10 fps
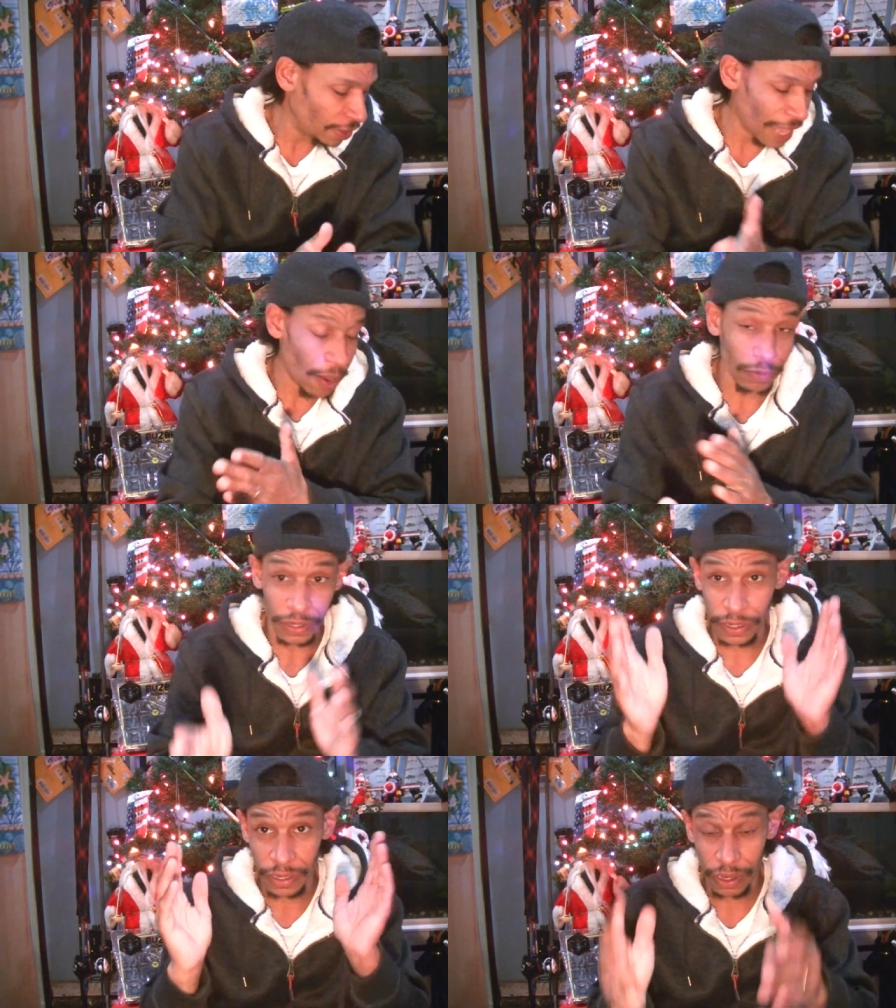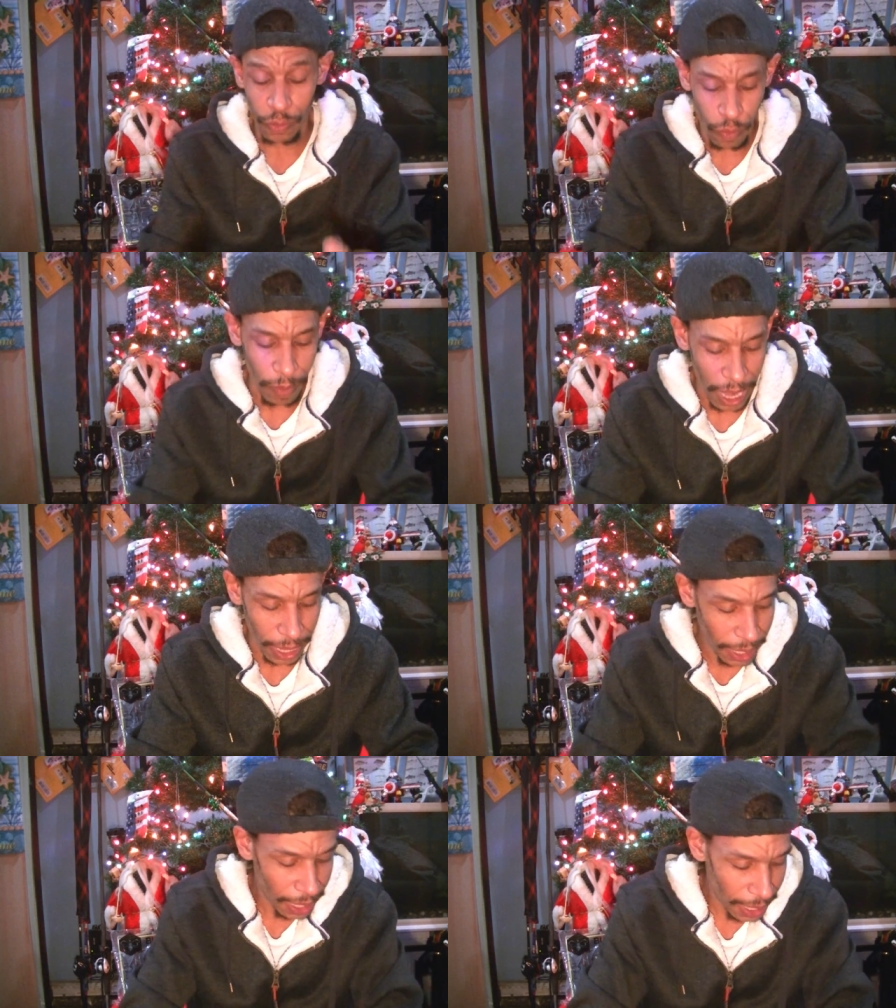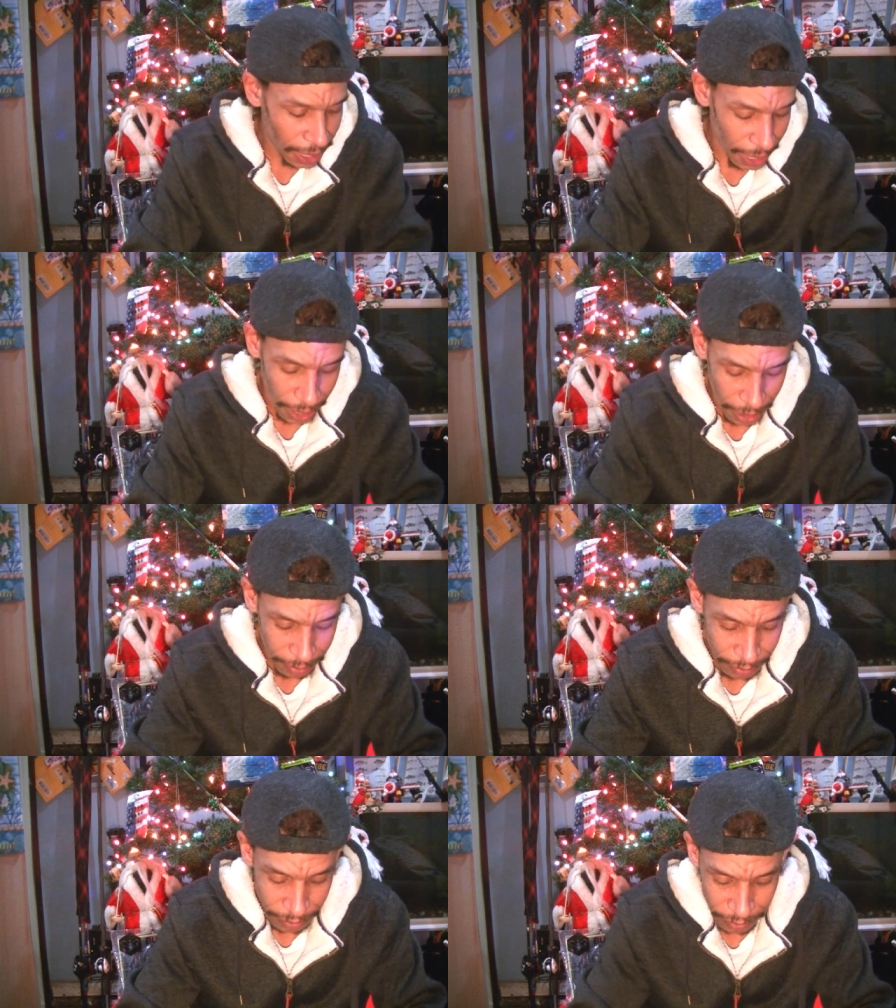That was a, a cool buy. Um,